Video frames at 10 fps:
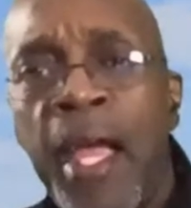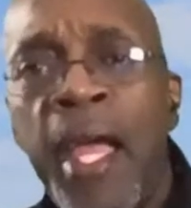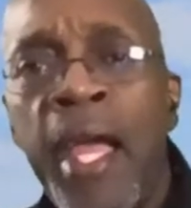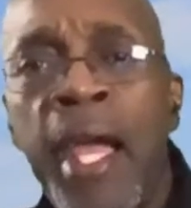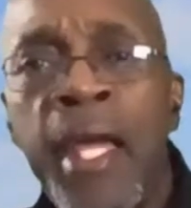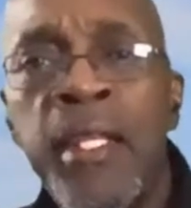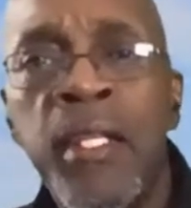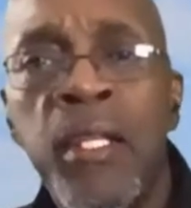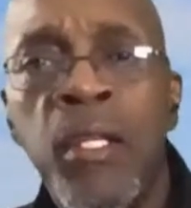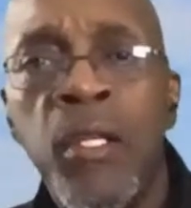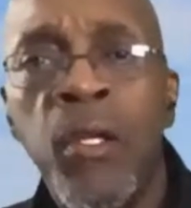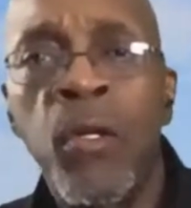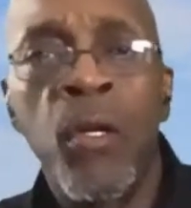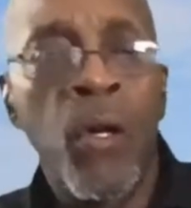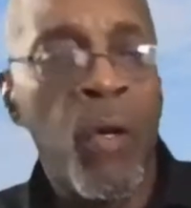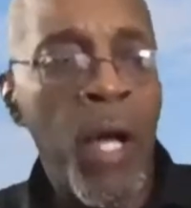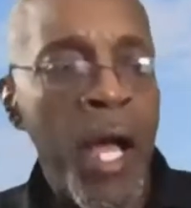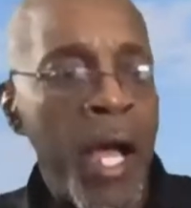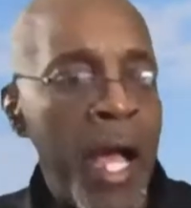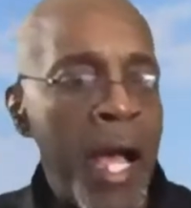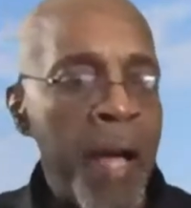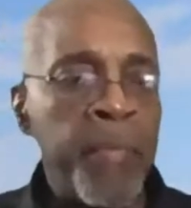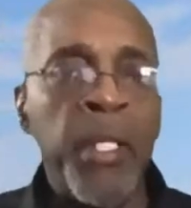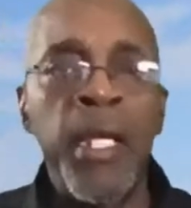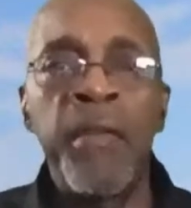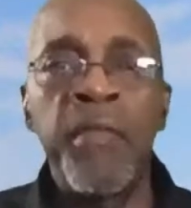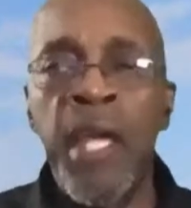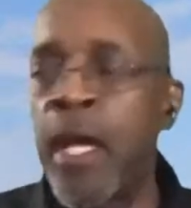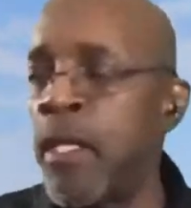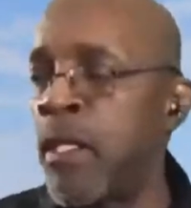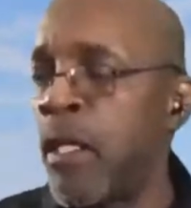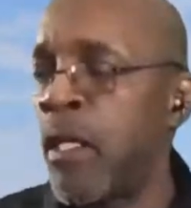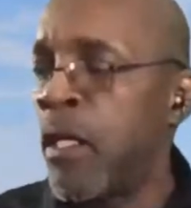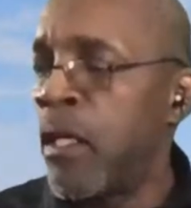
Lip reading: And, I believe that